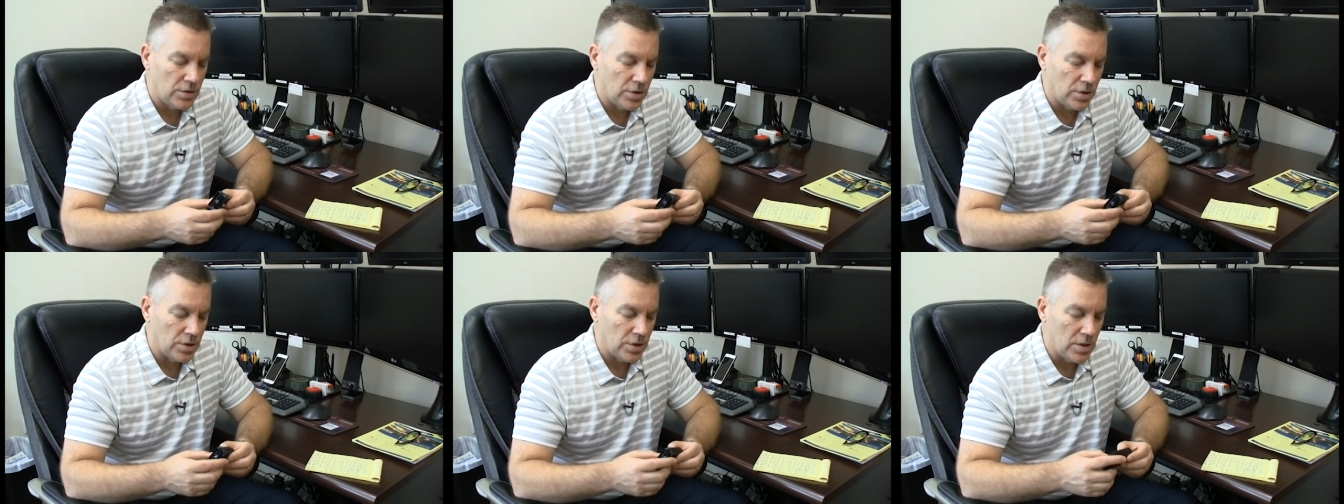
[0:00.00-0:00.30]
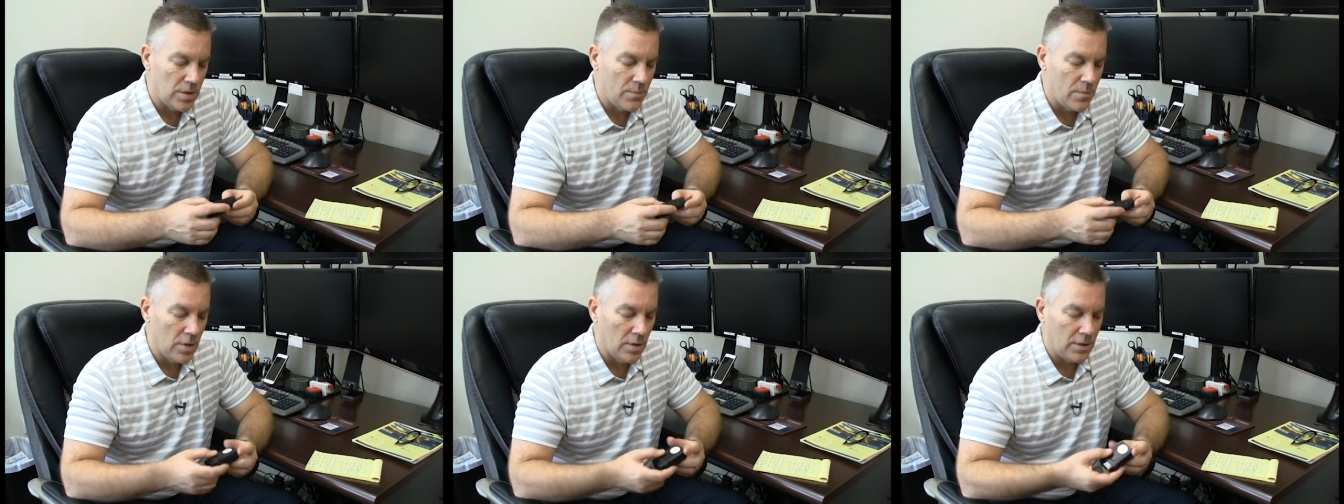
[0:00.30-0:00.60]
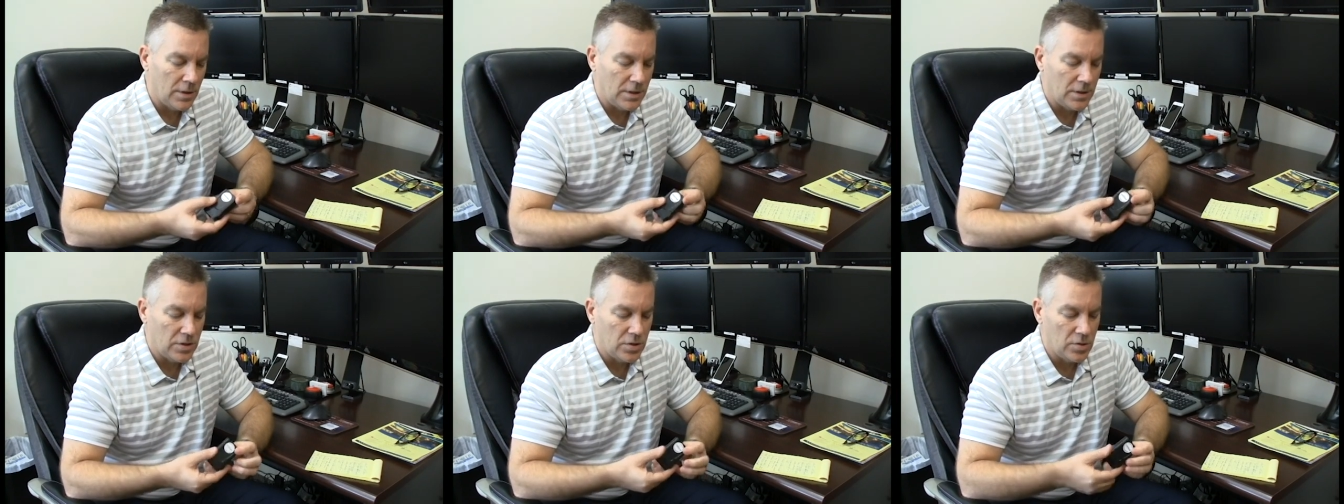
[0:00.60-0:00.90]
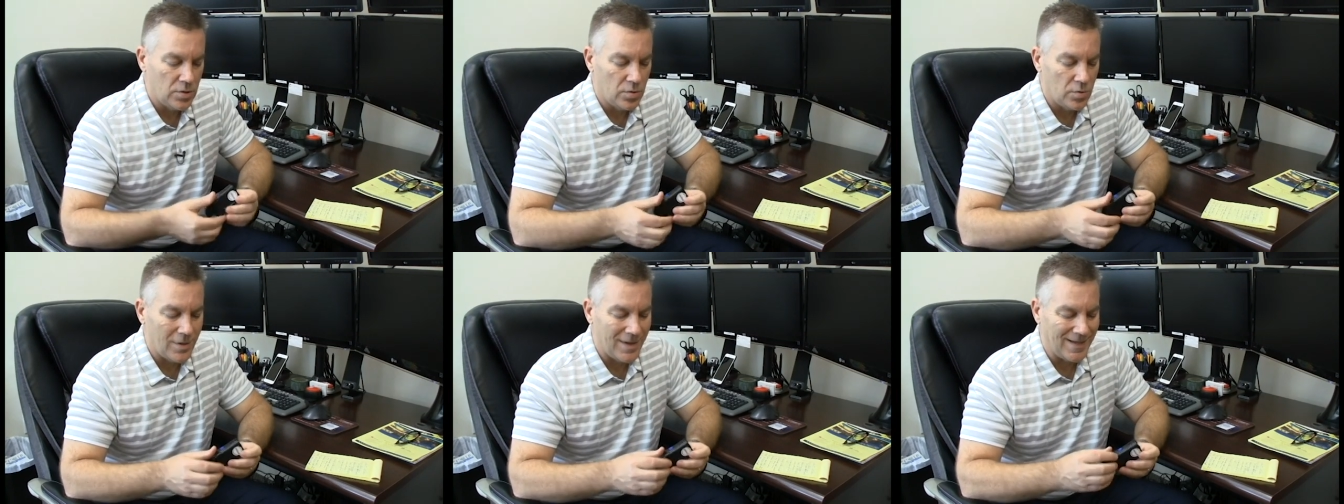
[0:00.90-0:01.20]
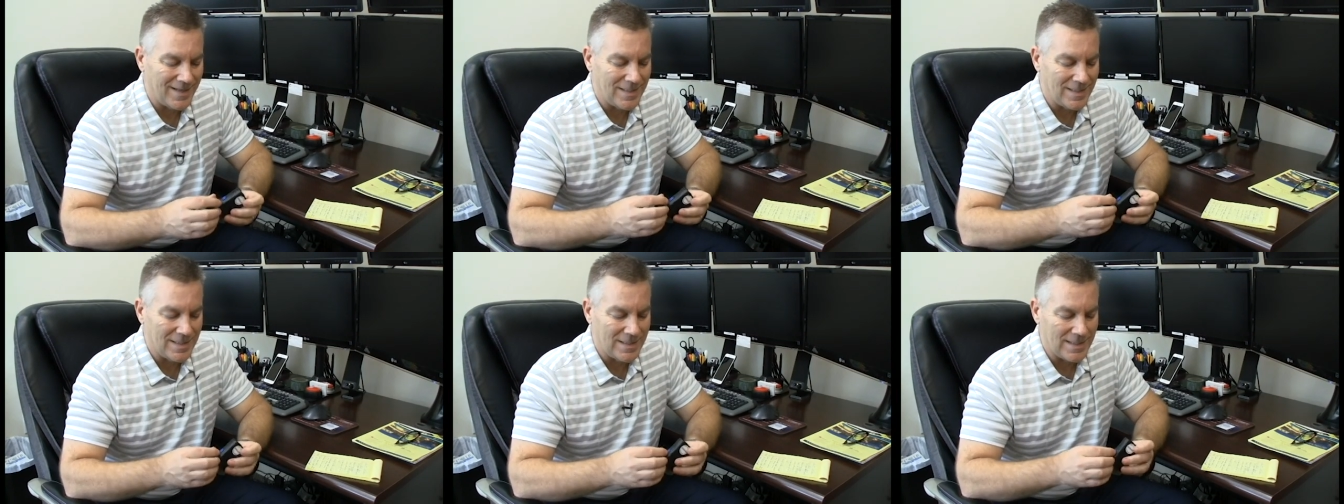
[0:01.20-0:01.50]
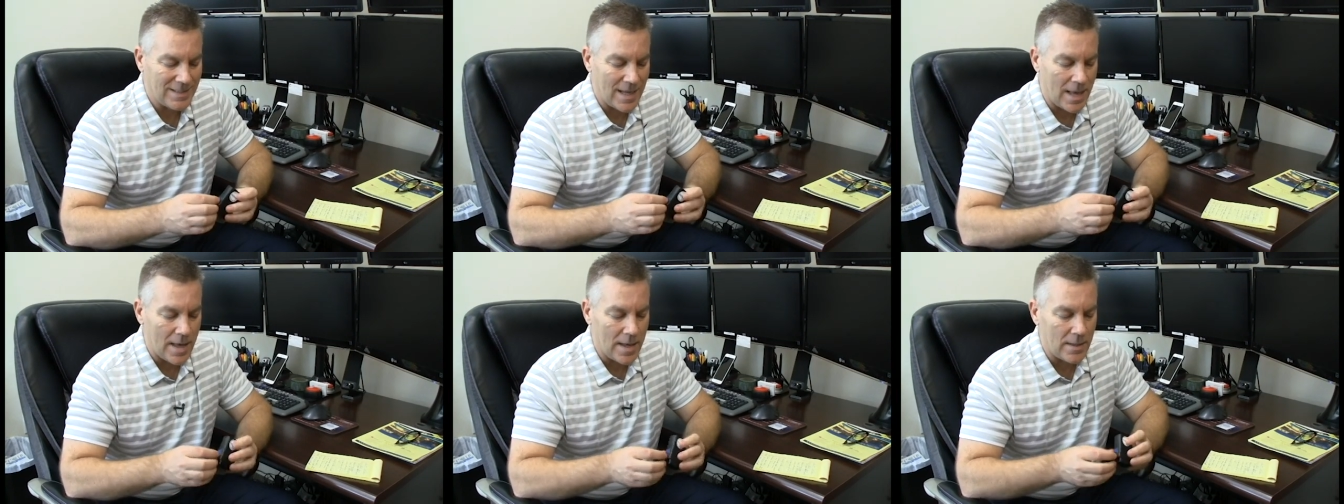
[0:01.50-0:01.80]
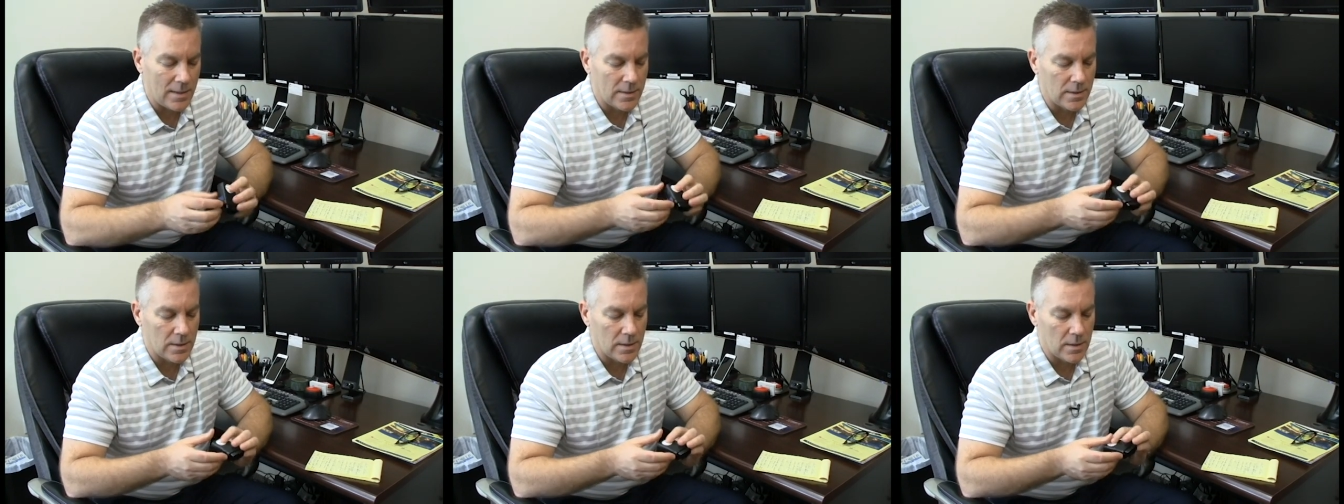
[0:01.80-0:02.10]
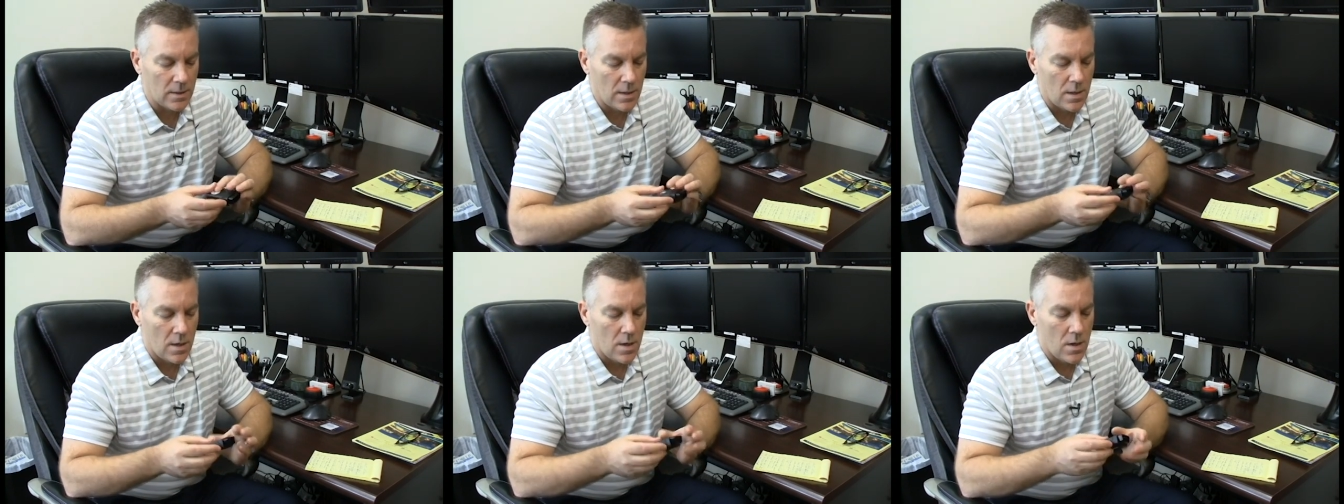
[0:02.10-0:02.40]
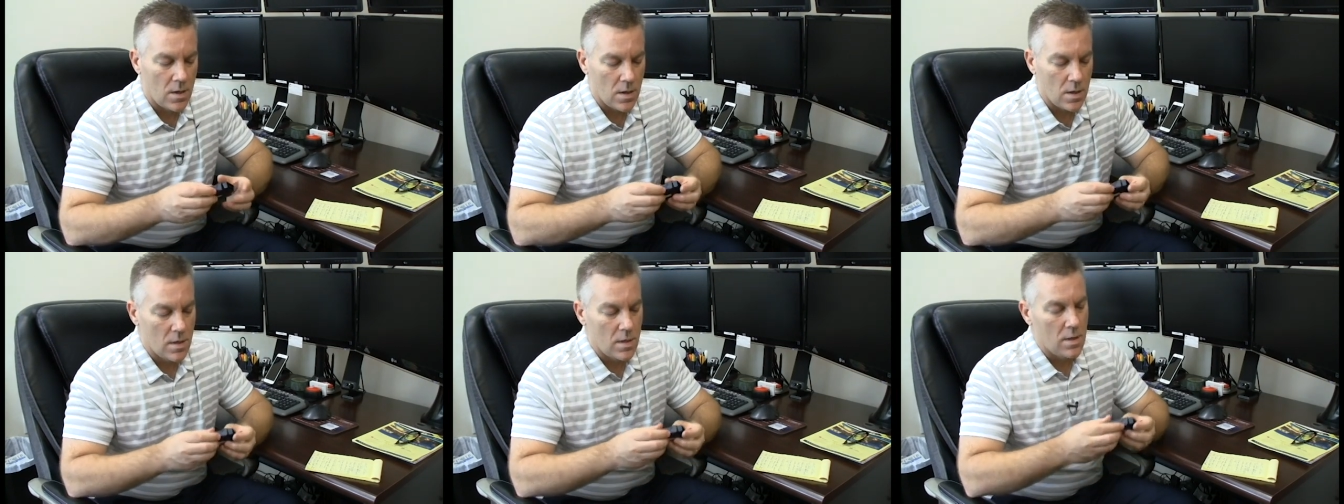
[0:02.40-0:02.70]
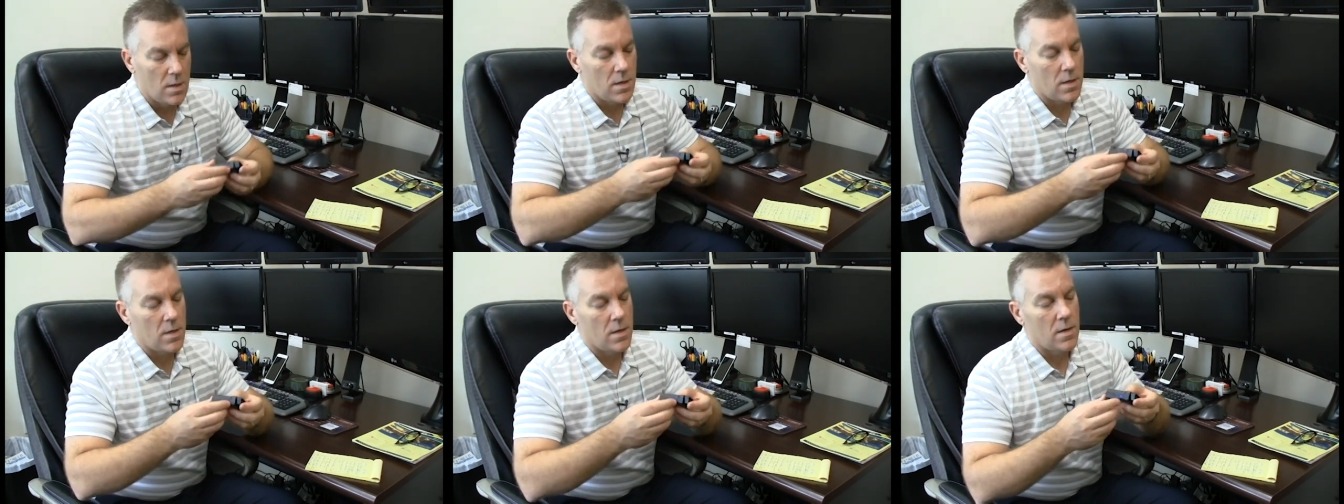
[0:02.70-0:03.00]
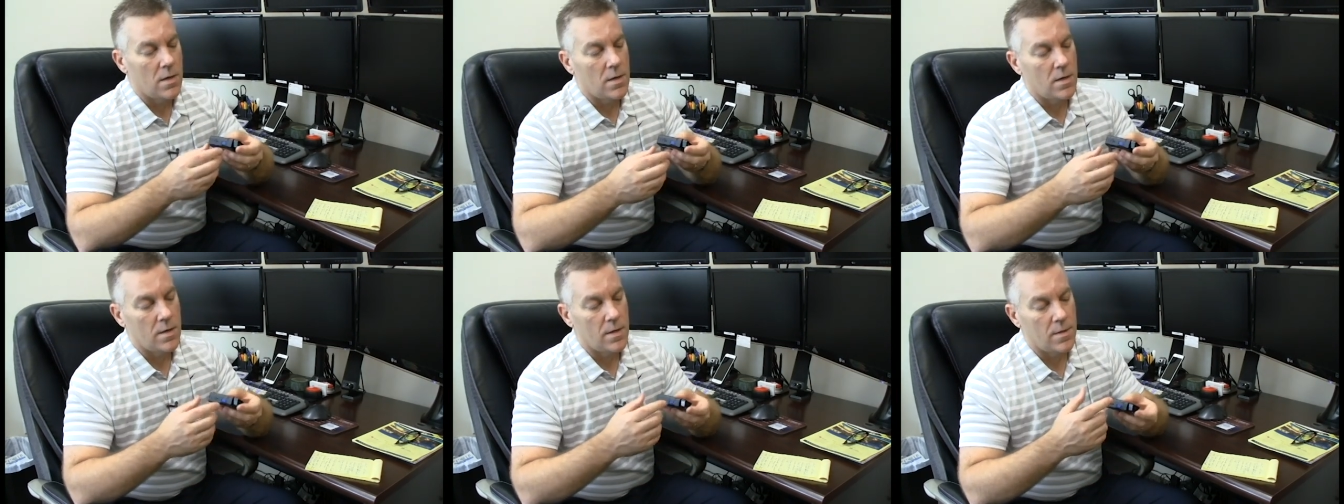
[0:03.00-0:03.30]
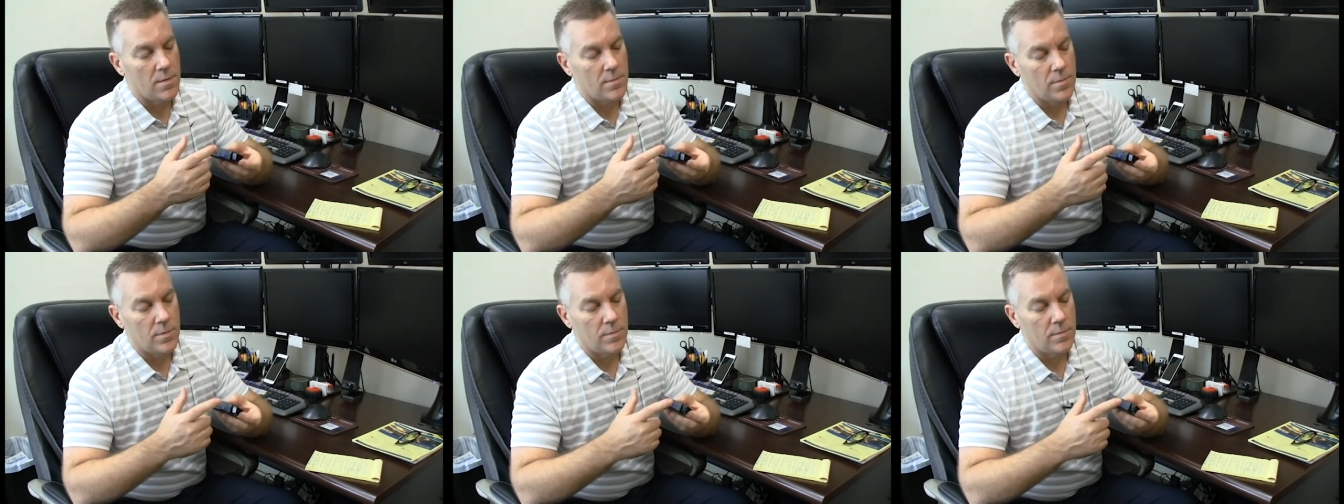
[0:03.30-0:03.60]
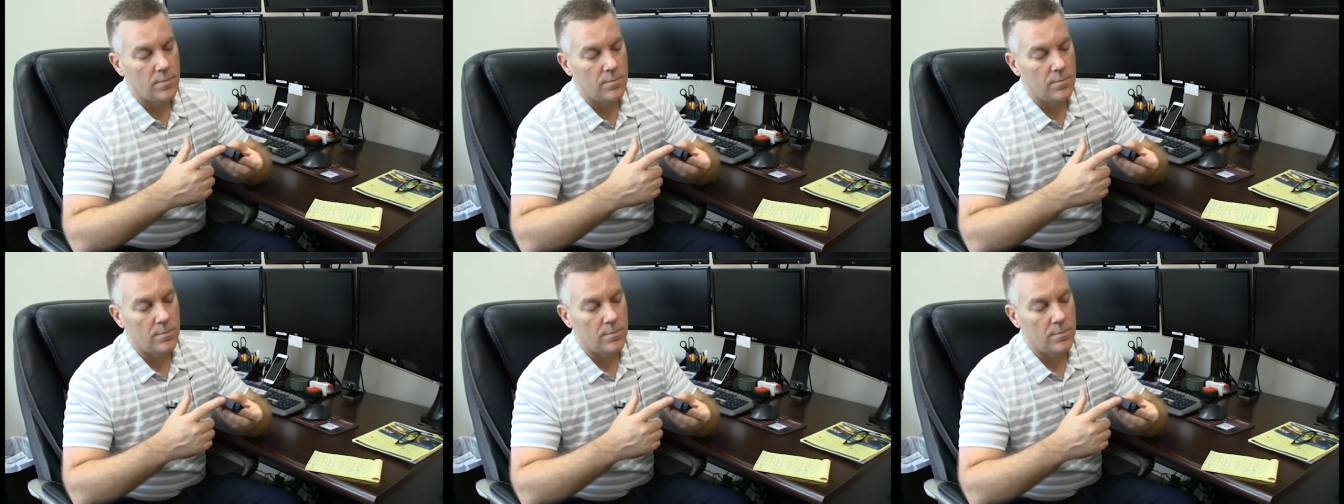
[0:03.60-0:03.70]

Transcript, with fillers: just the ability to extend uh,